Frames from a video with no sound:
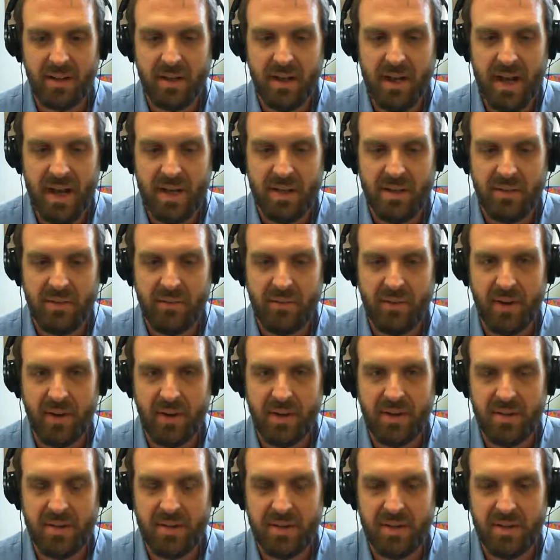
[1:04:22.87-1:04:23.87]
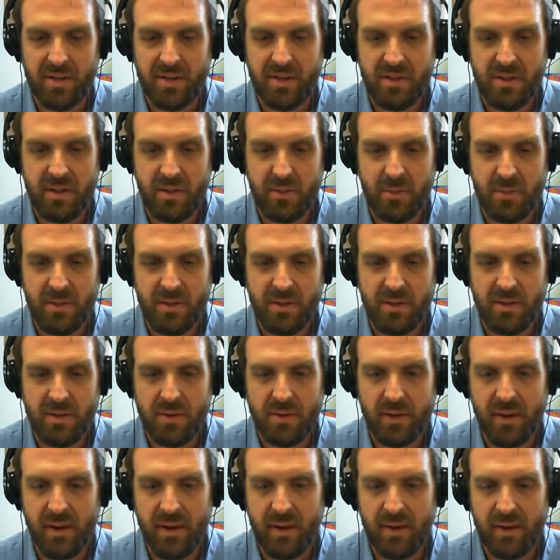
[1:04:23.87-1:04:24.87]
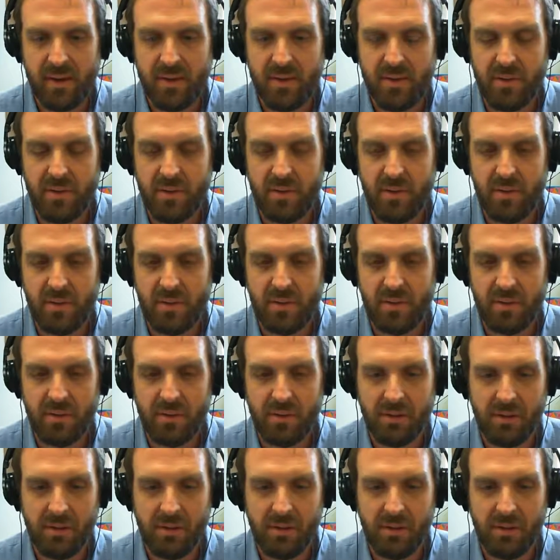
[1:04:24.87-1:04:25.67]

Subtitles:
catchphrase that she was trying to